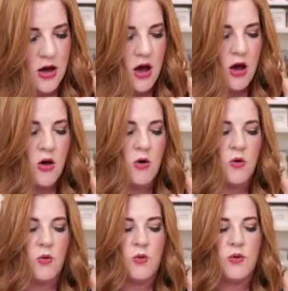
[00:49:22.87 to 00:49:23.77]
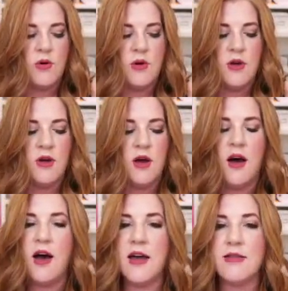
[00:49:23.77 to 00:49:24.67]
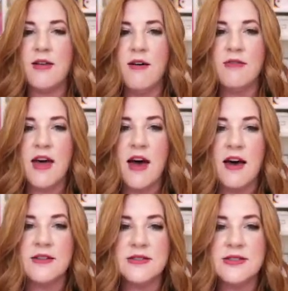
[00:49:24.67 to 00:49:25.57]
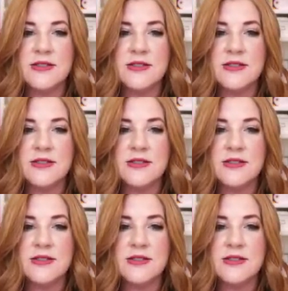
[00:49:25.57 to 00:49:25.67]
Oh, I love that.